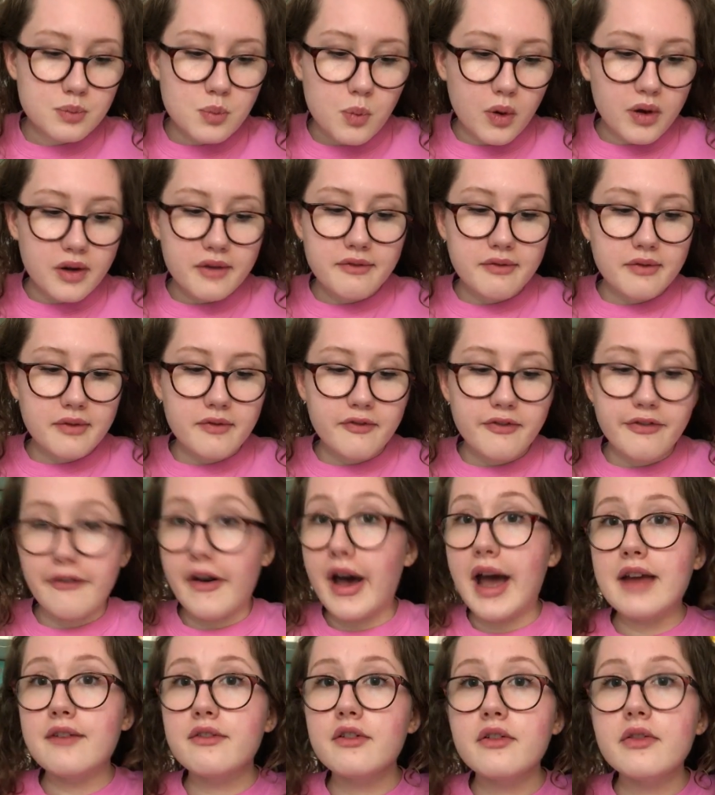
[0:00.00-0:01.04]
What,
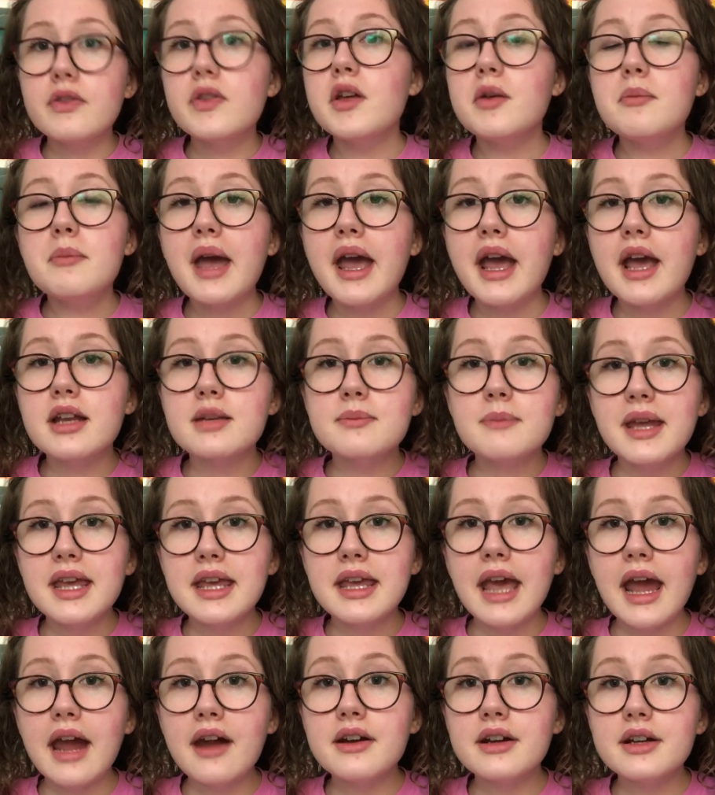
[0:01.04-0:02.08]
5 of them had main
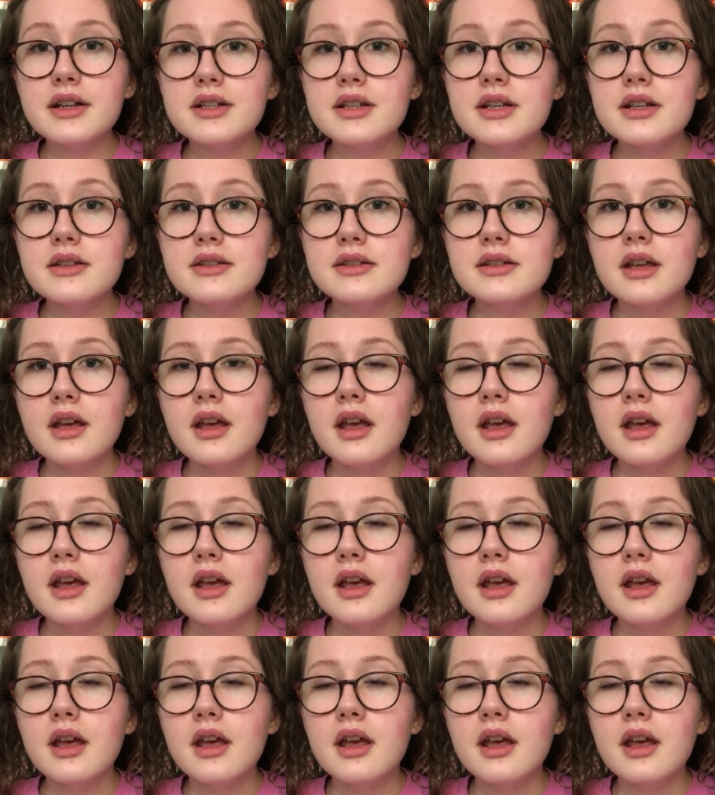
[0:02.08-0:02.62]
characters?